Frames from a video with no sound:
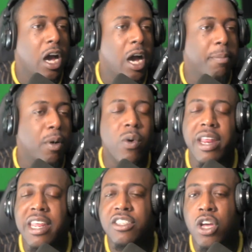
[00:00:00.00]
Uh, but
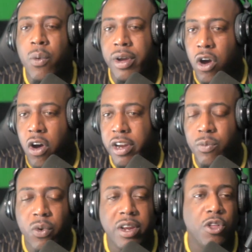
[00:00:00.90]
what is going on,
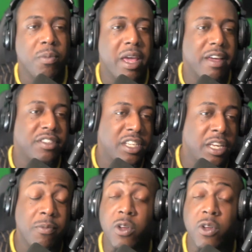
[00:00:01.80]
and what you may have seen,